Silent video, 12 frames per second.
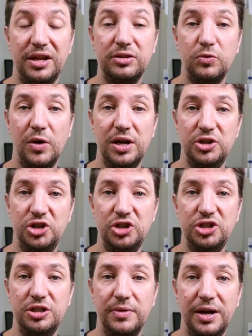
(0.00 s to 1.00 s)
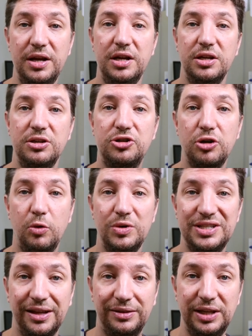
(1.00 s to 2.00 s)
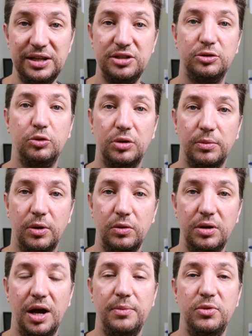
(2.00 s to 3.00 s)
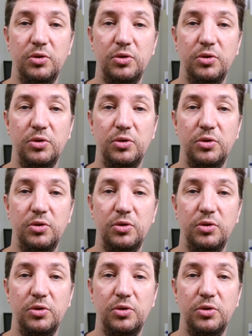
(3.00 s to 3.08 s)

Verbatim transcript: That's why gingiva is always attached to the bone and